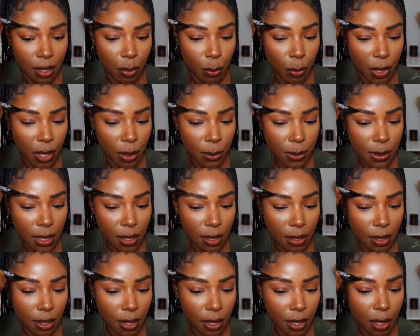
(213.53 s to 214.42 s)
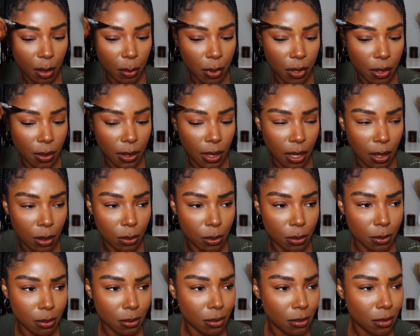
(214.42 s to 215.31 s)
But I was like looking in the mirror like,
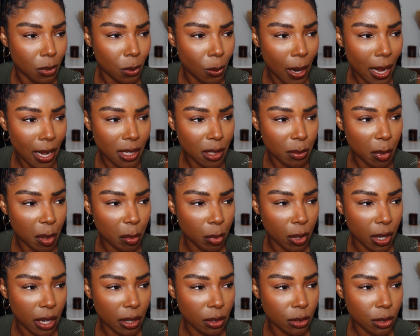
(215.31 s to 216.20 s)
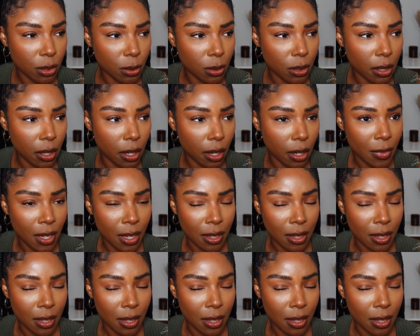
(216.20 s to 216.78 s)
why is my brow so dark?